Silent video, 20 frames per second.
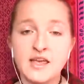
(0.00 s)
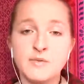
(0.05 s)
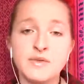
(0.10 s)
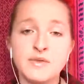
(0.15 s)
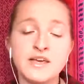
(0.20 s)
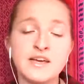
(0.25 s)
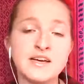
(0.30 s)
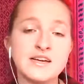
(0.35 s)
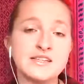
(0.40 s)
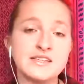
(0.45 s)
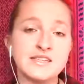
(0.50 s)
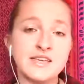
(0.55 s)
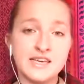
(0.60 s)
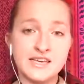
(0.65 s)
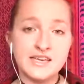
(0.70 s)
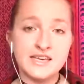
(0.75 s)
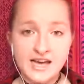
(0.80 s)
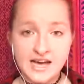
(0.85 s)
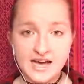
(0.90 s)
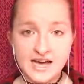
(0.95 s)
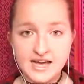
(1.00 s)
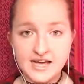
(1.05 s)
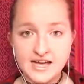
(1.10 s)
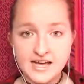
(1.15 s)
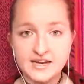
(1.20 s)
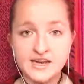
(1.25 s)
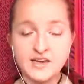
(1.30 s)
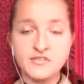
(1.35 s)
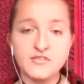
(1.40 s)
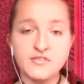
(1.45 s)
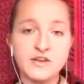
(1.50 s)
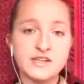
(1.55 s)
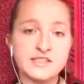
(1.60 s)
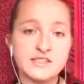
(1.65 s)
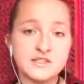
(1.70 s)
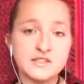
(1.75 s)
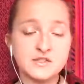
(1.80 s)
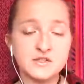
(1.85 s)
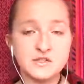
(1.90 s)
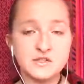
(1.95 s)
Because again, if a
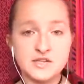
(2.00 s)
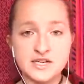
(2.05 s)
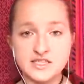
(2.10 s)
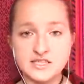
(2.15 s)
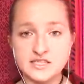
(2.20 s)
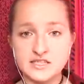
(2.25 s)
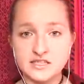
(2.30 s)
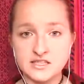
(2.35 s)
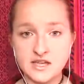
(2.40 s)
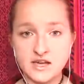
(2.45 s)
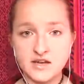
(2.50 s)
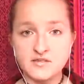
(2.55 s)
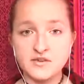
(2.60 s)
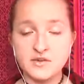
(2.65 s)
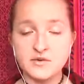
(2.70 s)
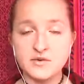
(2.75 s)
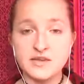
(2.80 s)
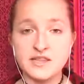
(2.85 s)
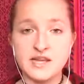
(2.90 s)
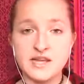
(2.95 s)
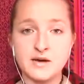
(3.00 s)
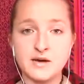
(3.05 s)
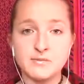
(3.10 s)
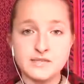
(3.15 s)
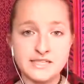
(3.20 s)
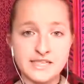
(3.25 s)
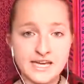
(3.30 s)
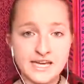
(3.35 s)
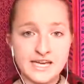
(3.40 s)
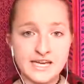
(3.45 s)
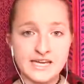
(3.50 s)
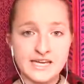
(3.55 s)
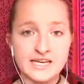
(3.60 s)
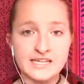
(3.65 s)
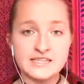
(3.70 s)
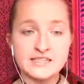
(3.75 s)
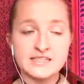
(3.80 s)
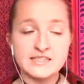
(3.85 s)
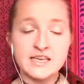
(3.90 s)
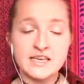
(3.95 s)
sister tries to love you in that
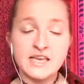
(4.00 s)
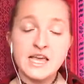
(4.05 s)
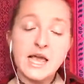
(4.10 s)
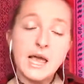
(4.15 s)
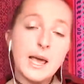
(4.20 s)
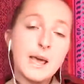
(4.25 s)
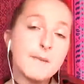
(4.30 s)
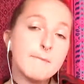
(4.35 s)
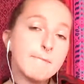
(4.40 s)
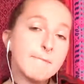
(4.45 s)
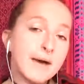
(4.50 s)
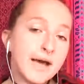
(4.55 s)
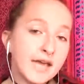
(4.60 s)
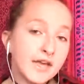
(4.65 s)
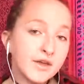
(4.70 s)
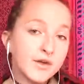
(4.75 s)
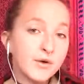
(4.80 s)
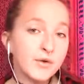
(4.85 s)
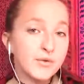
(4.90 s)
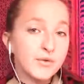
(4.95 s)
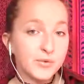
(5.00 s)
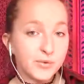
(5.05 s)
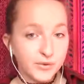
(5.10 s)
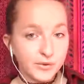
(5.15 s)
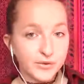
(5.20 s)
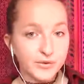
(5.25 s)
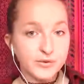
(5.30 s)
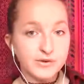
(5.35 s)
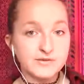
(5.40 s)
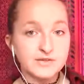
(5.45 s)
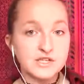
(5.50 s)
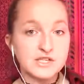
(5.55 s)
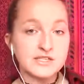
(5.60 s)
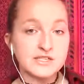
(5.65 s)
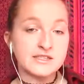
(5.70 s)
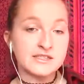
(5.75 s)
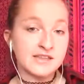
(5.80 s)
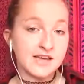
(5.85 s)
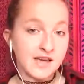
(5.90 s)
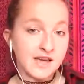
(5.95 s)
place, it might go through if she's
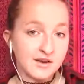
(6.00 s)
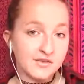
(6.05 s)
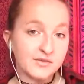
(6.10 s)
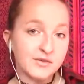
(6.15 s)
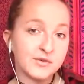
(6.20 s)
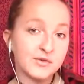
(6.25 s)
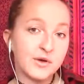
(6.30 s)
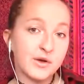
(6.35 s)
in kind of